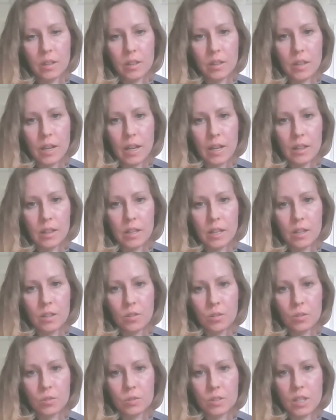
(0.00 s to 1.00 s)
that they
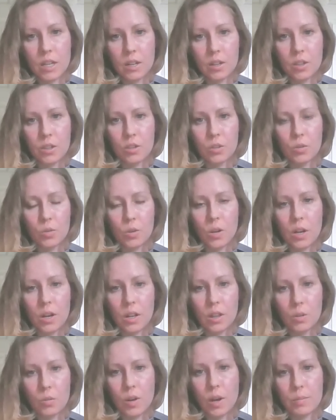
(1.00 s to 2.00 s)
don't tell you
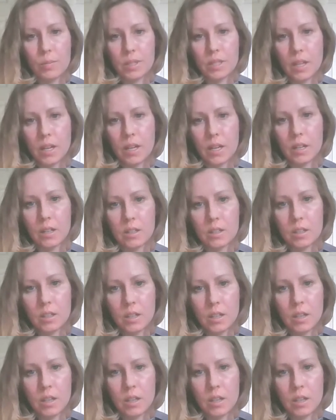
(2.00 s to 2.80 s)
on the website,